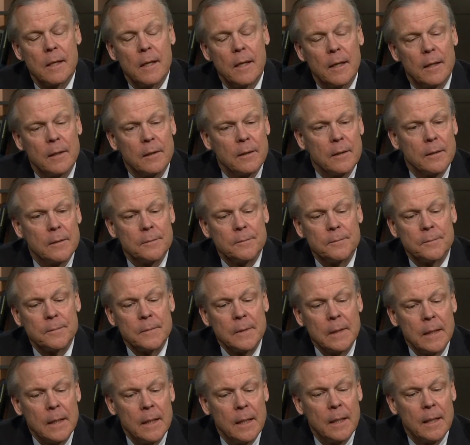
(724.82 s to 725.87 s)
had um,
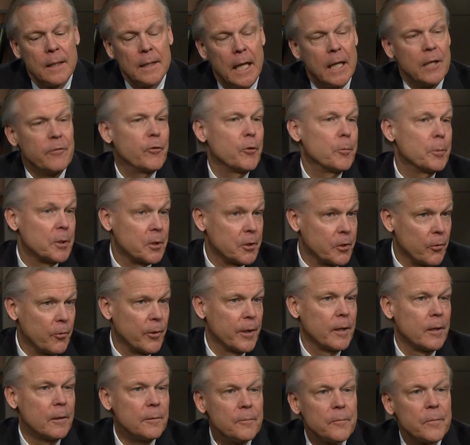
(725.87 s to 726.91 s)
an enviable
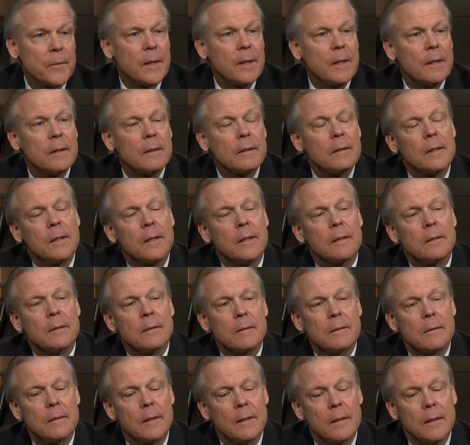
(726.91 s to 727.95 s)
career
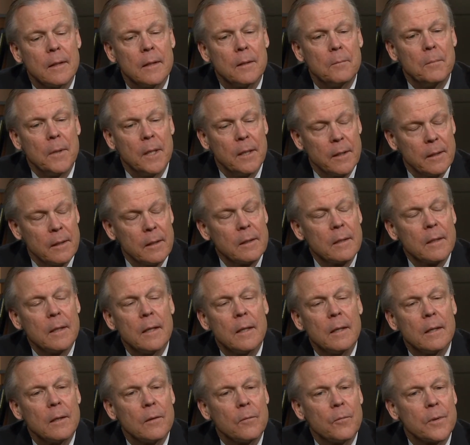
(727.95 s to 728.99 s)
in in media uh,